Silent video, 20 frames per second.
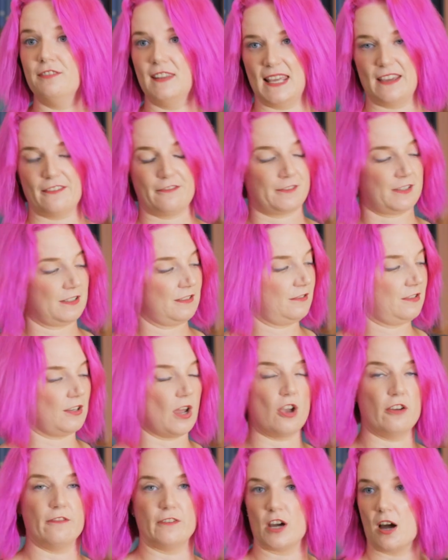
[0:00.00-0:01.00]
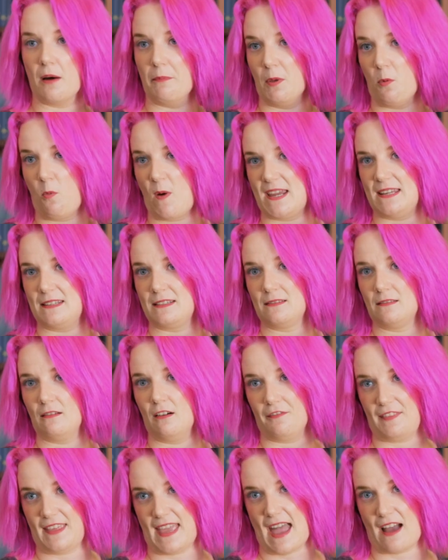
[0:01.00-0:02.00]
lift to overcome the weight
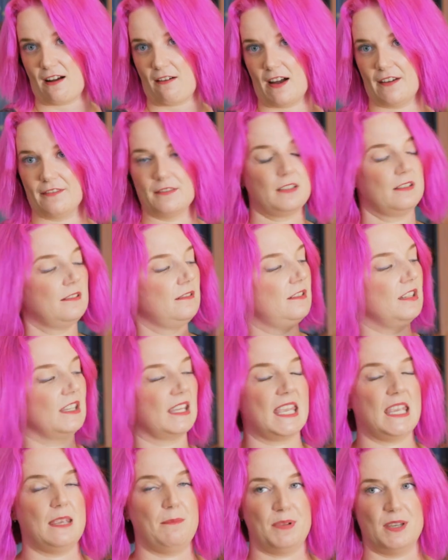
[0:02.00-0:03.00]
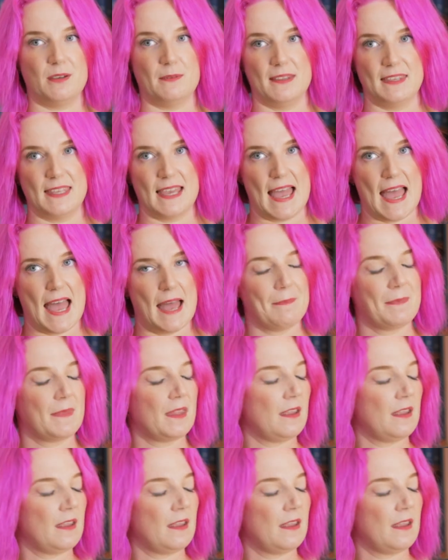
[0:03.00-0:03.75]
of the aircraft to keep you in the air.